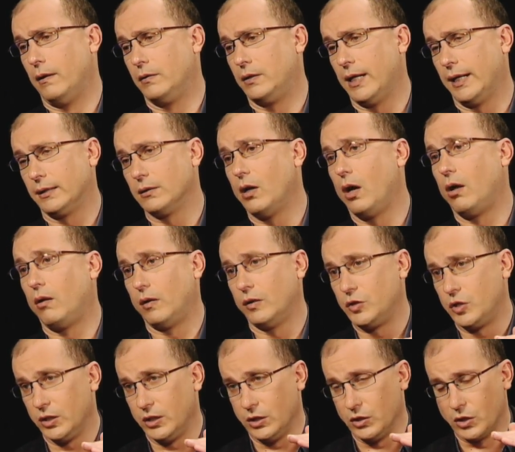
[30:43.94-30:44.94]

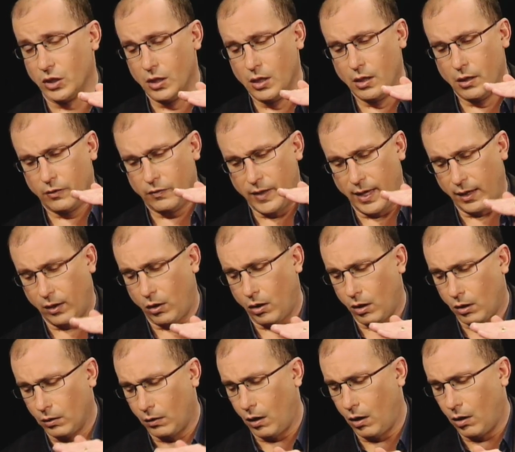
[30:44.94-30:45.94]
technologies that
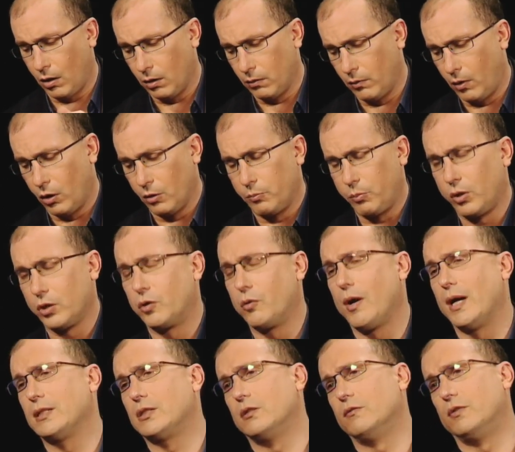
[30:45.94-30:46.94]
are
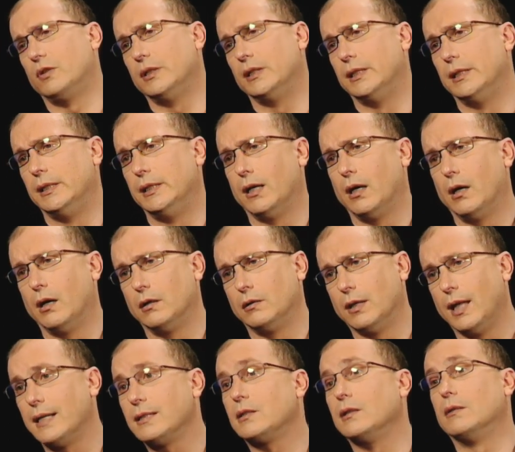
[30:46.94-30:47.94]
progressively
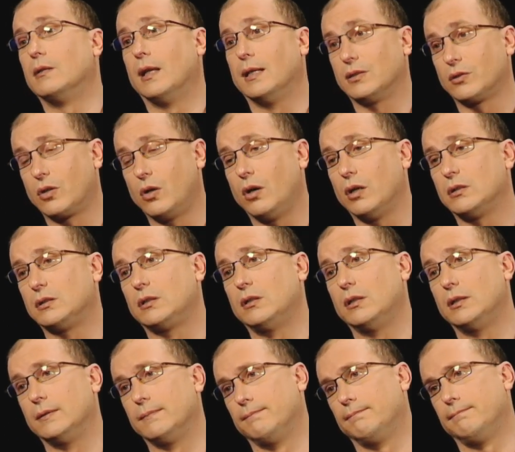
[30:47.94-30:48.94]
less and less
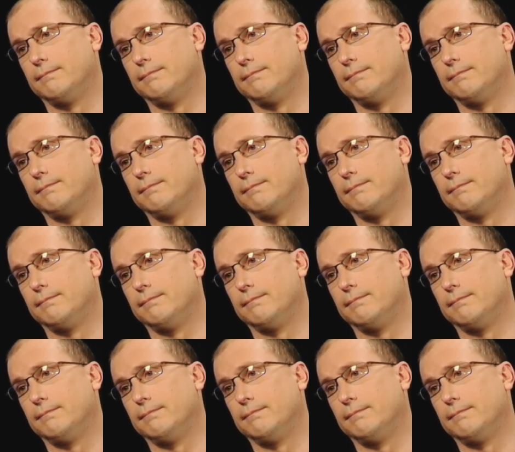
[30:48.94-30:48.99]
costly.